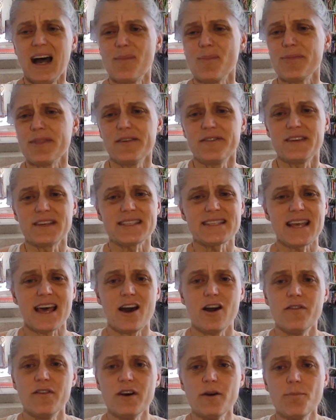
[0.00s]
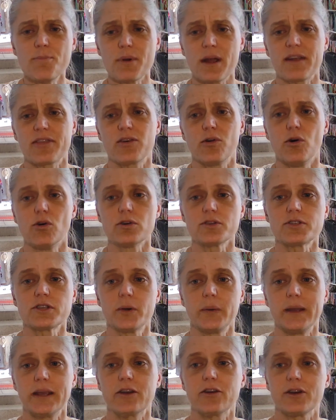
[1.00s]
The Valsalva breath
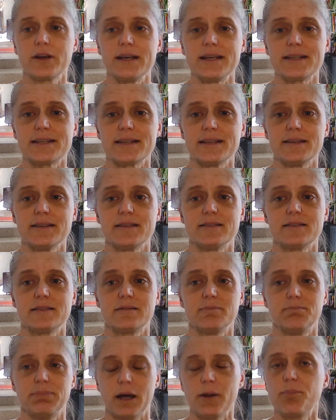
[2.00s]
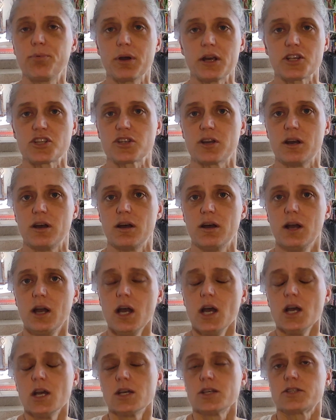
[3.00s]
also increases blood pressure.
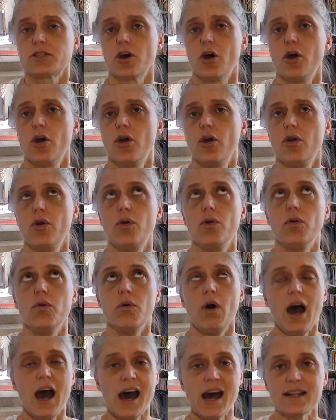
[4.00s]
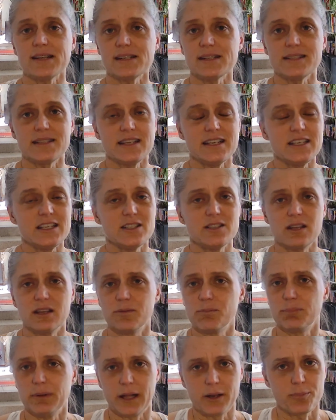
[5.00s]
So heart disease
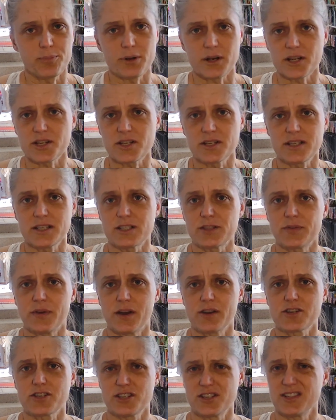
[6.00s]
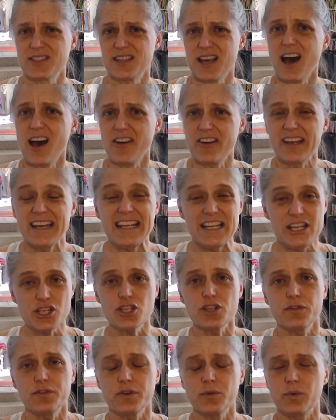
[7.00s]
and blood pressure dysfunctions are an
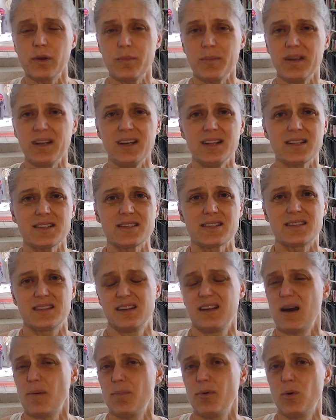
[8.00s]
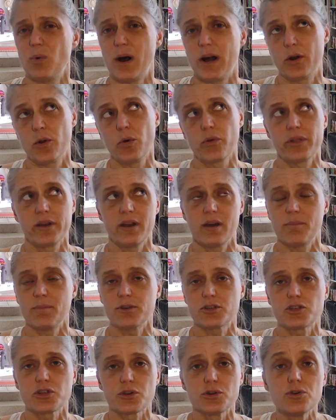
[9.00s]
issue for women. It's the number one or the
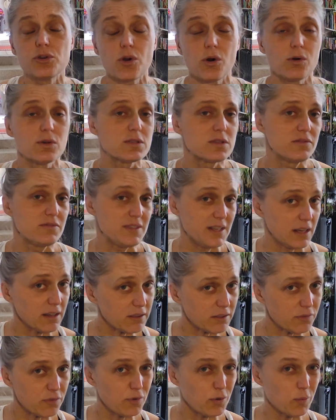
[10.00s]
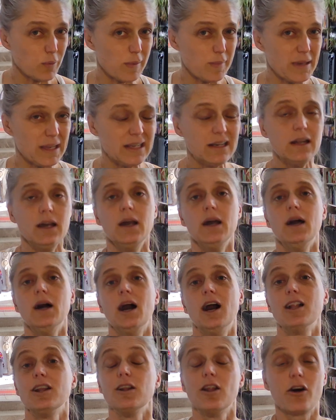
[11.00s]
number two cause of death for women.
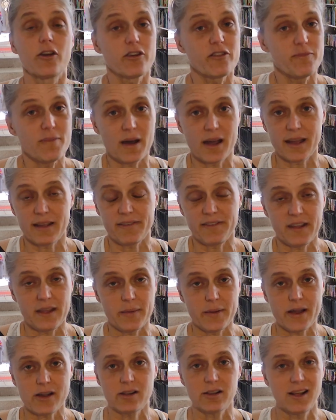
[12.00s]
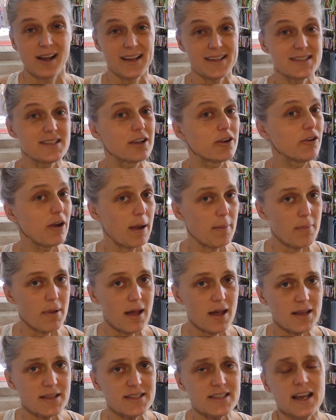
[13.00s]
A lot of my female clients are
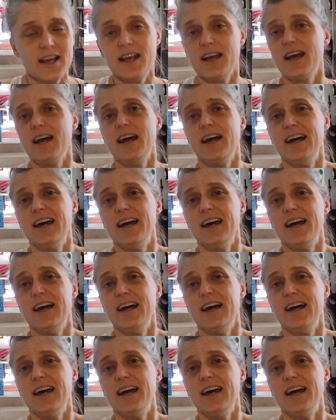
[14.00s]
grandmas.